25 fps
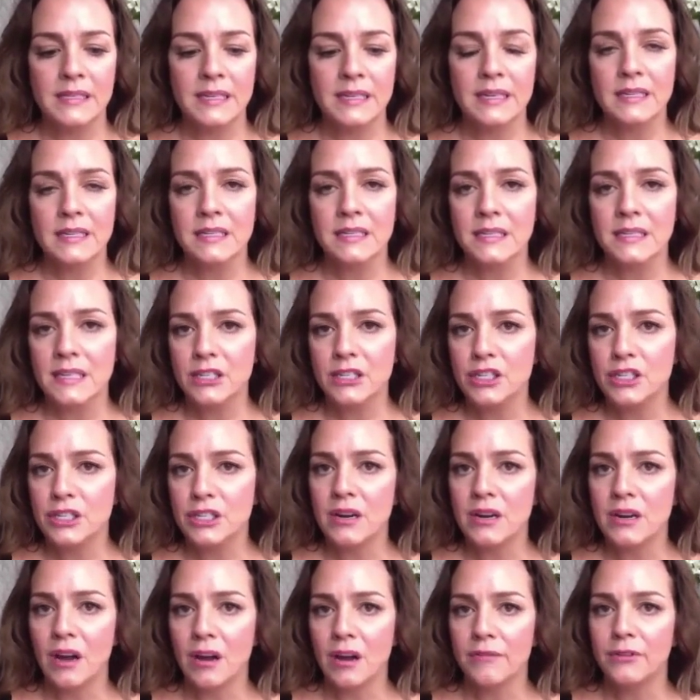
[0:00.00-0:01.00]
an
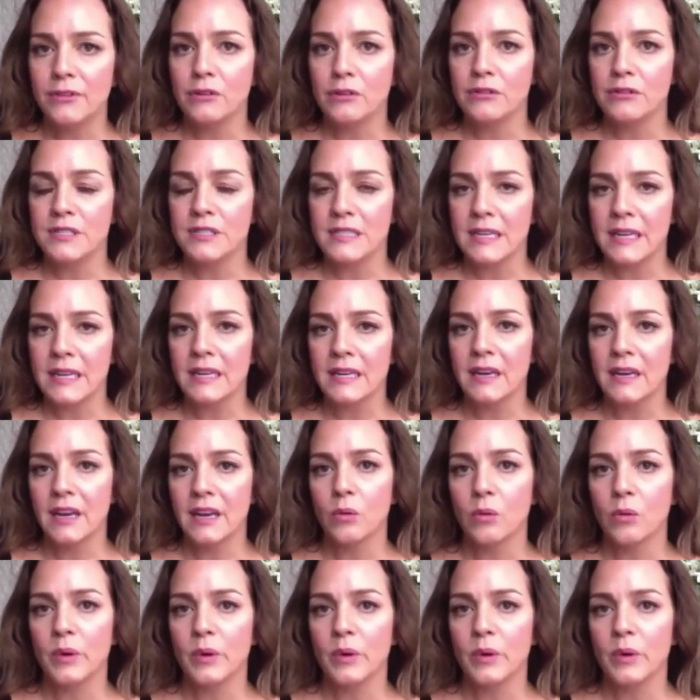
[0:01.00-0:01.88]
extension of your skincare.